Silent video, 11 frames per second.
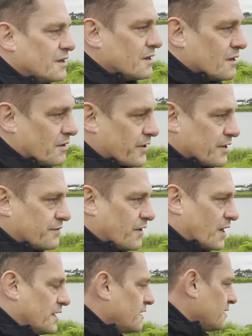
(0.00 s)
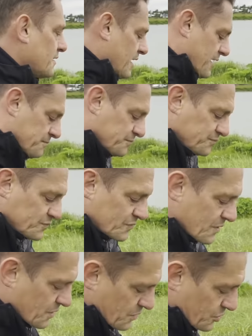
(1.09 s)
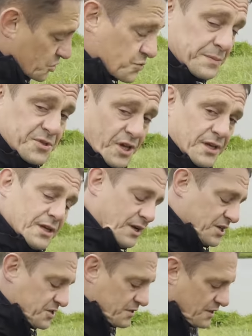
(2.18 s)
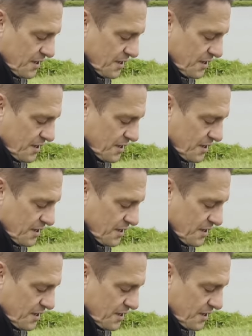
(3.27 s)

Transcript: very fine news website in Iceland,